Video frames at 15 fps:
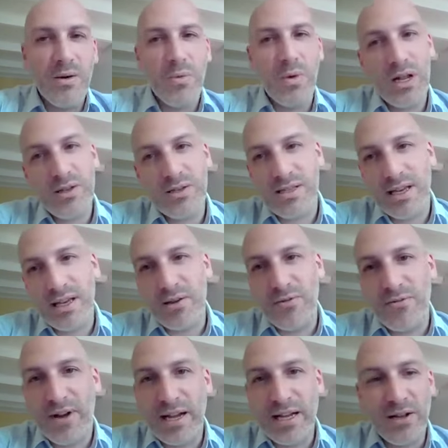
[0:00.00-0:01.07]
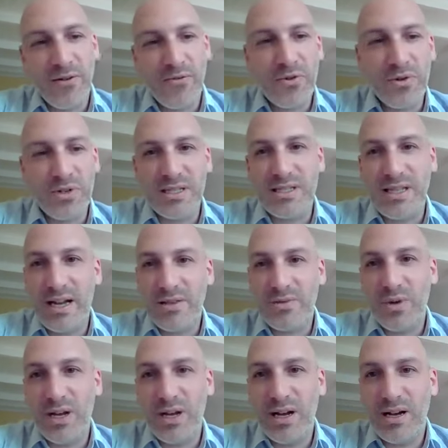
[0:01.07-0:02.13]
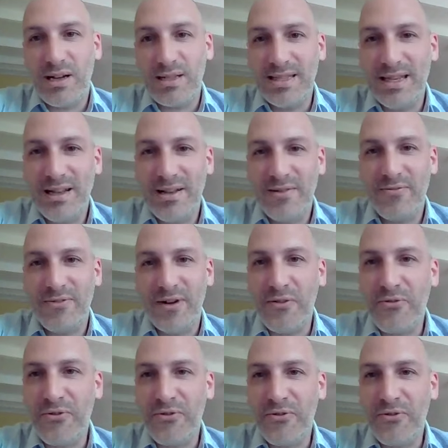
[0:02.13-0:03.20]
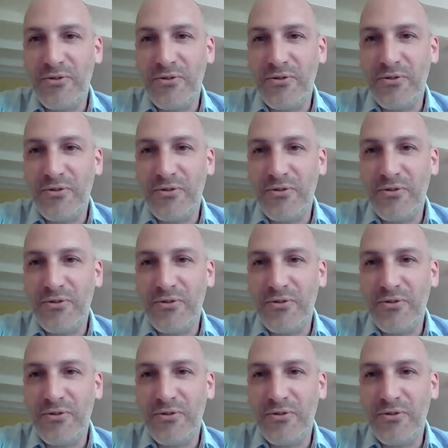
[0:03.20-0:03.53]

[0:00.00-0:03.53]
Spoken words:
Well, the second finding, of course, is that we are still far from